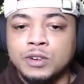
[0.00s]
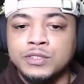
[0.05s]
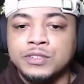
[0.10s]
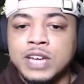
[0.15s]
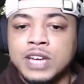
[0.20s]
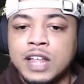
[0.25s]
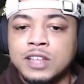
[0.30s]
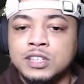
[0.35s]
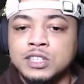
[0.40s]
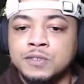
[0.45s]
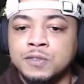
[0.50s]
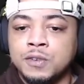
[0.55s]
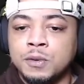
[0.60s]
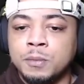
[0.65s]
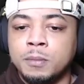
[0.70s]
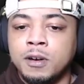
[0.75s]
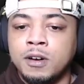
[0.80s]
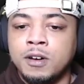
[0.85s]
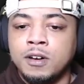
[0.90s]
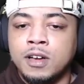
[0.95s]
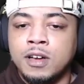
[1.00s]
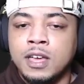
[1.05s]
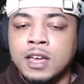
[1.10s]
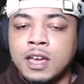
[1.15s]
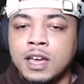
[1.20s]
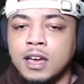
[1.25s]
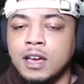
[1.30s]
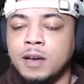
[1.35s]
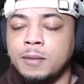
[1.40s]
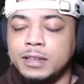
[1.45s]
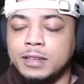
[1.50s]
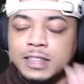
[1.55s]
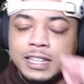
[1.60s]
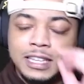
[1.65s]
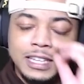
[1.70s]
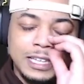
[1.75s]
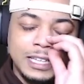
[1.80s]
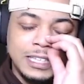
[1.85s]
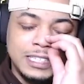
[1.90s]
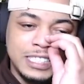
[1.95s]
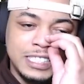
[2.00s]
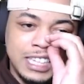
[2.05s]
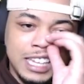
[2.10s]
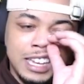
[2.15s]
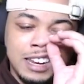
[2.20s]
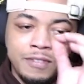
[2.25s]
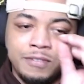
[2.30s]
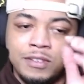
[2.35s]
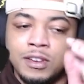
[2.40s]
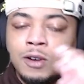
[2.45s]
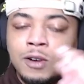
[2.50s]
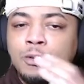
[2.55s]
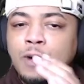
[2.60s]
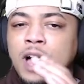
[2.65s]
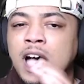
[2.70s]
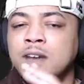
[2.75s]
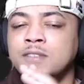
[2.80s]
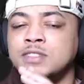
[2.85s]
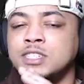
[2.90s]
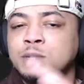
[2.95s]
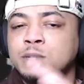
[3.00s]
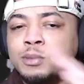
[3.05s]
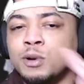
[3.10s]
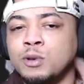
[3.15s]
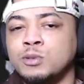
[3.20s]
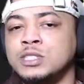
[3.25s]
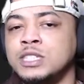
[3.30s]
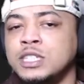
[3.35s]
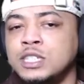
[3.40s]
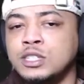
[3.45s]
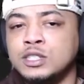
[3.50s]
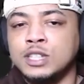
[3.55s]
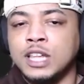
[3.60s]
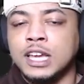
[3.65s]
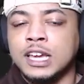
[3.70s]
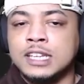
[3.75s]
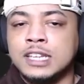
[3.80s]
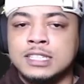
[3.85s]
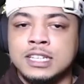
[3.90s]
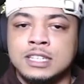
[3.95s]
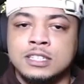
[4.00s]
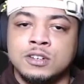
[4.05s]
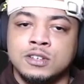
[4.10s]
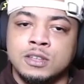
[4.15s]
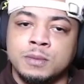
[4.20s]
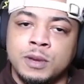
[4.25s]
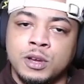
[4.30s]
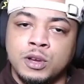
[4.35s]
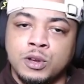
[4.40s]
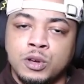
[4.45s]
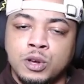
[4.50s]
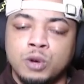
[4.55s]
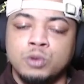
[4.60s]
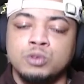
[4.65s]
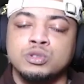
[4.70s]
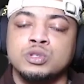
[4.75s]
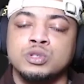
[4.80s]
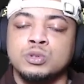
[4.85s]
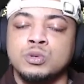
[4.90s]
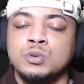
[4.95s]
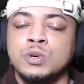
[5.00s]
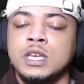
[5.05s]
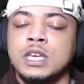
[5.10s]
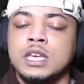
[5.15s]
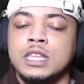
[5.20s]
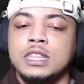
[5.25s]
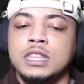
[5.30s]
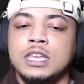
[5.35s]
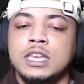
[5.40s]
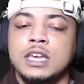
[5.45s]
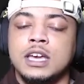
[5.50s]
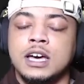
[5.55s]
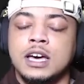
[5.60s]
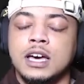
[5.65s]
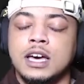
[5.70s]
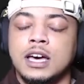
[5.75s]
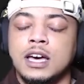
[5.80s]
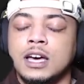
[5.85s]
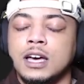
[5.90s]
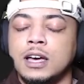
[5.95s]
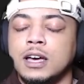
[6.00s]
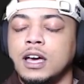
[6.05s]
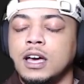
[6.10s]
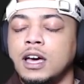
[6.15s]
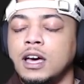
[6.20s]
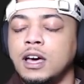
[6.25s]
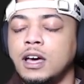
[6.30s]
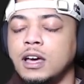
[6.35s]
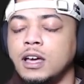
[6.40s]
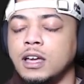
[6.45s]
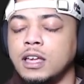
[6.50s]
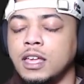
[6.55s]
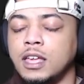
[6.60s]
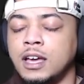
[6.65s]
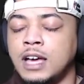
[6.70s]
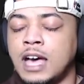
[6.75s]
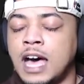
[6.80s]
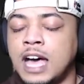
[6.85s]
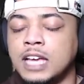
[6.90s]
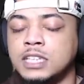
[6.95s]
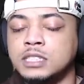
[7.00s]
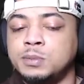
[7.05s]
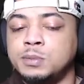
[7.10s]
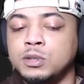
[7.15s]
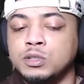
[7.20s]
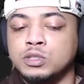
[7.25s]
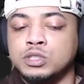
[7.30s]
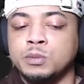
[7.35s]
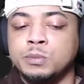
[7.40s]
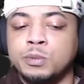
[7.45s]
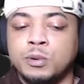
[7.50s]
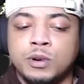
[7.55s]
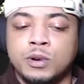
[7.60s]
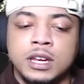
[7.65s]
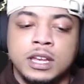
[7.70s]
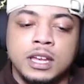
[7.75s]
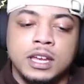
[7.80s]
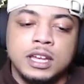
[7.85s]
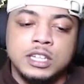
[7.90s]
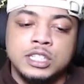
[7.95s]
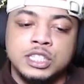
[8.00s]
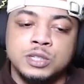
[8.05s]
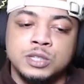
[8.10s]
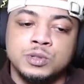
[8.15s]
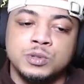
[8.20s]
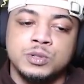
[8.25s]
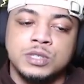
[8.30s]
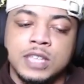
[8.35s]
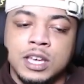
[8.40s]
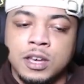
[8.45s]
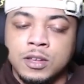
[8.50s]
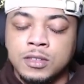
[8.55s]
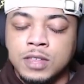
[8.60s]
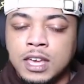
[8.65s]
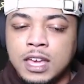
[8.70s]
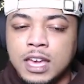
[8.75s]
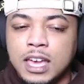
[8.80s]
of college football, and linking to the NFL. Obviously, proceeds, like I said, talked about, go to the hospital supporting children's health.